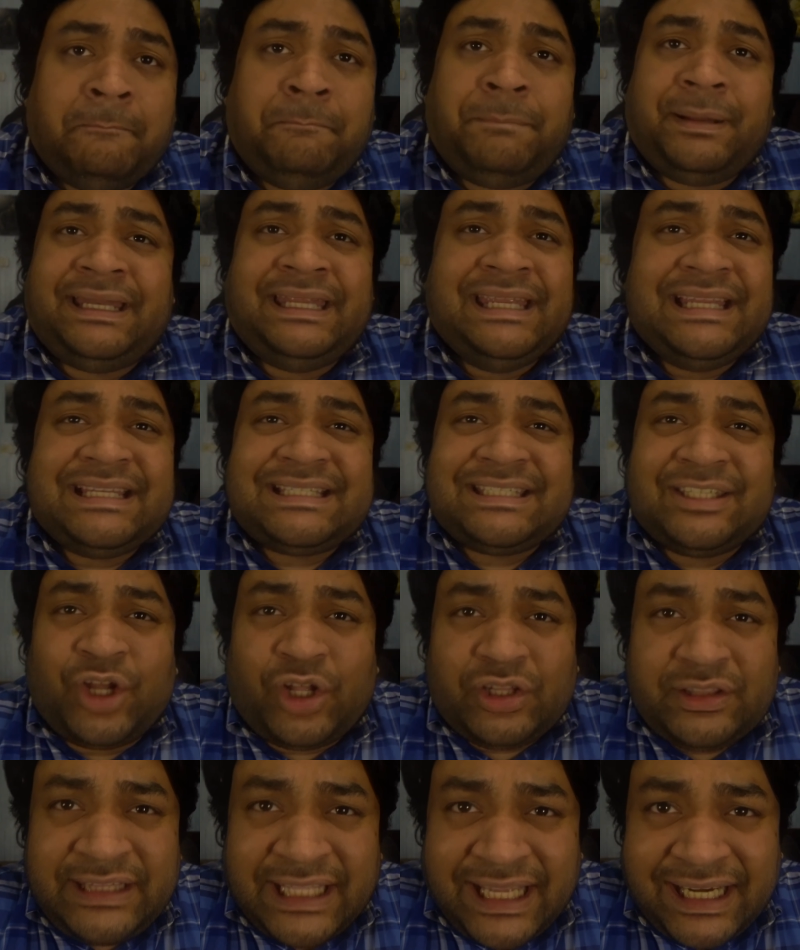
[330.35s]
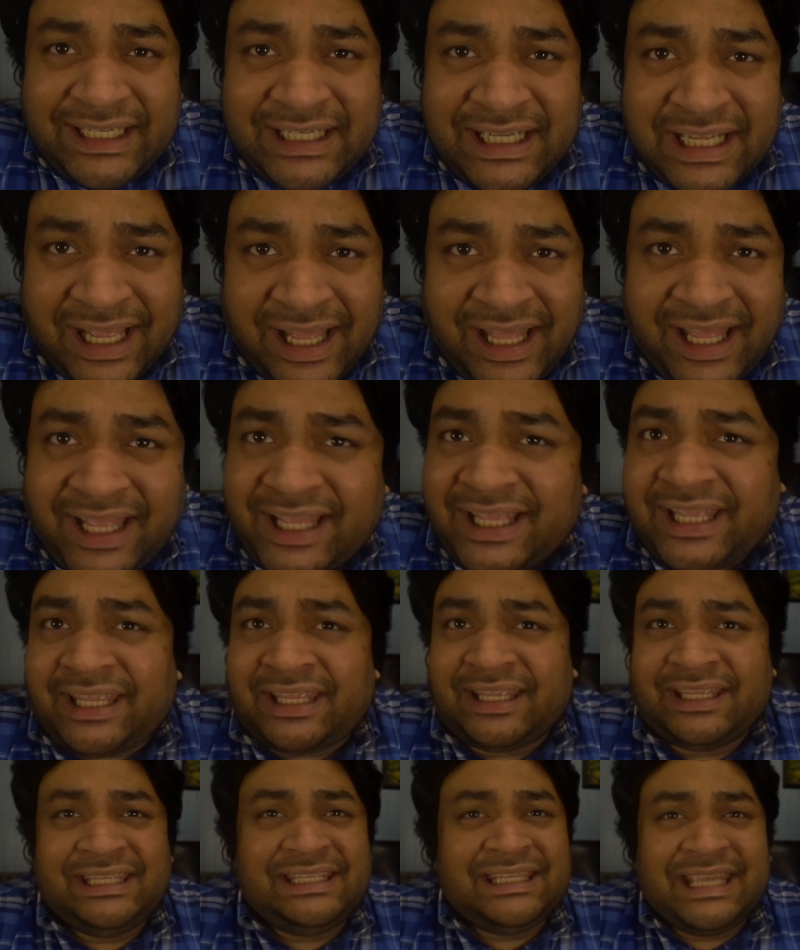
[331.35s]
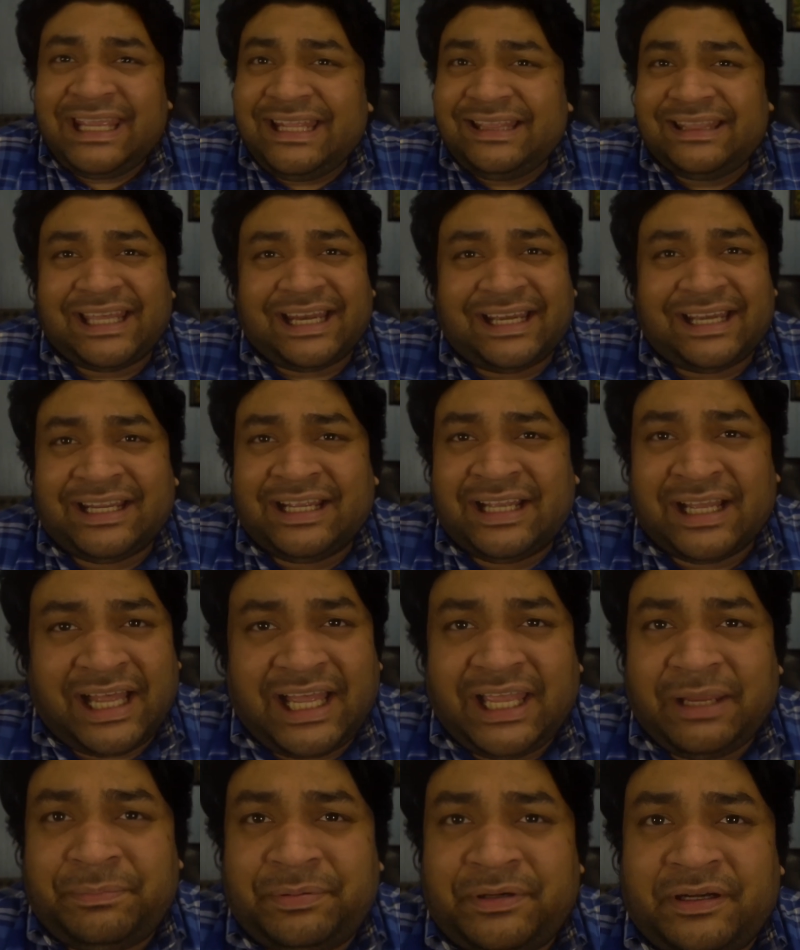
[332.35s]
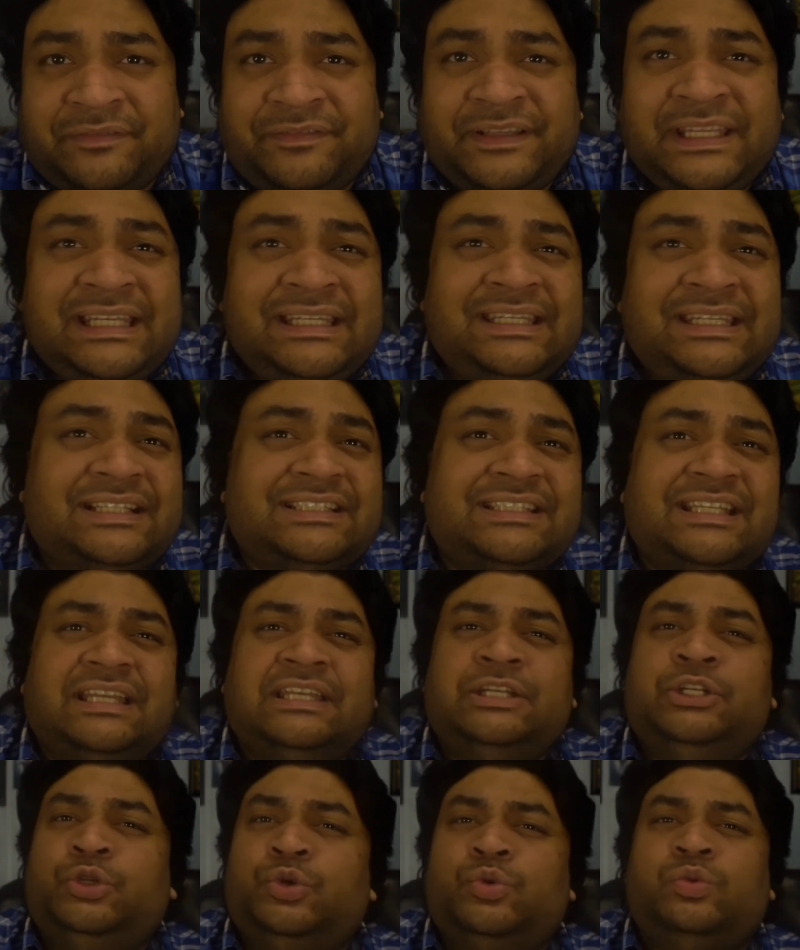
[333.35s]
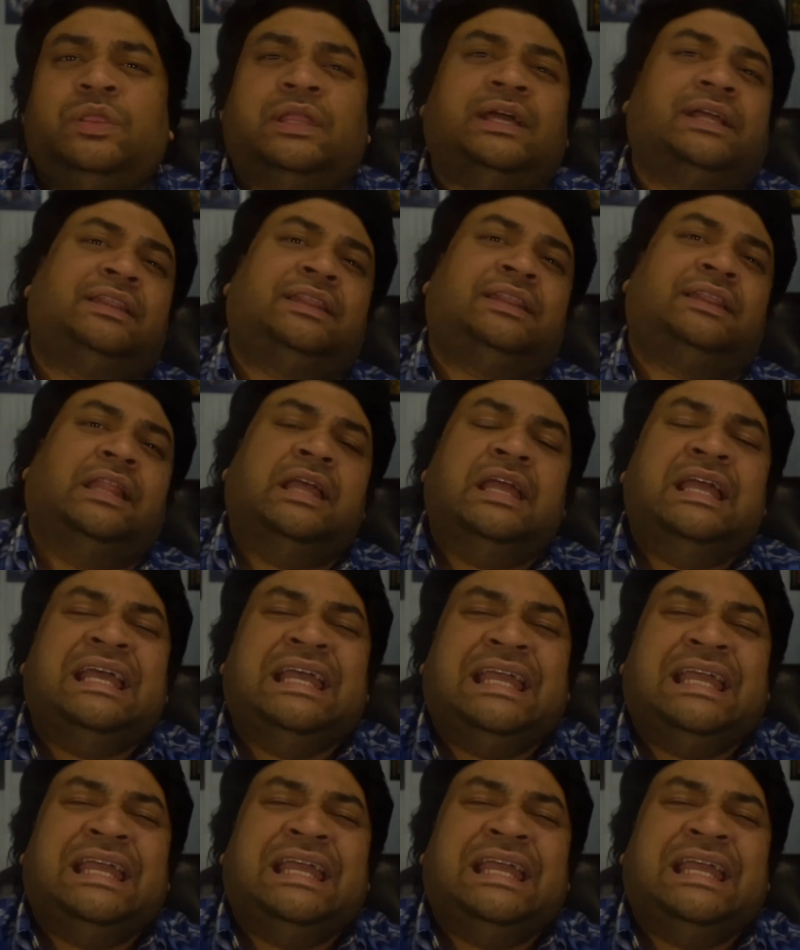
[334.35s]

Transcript: But he's not that guy. He ain't that guy, bruv. He doesn't do that.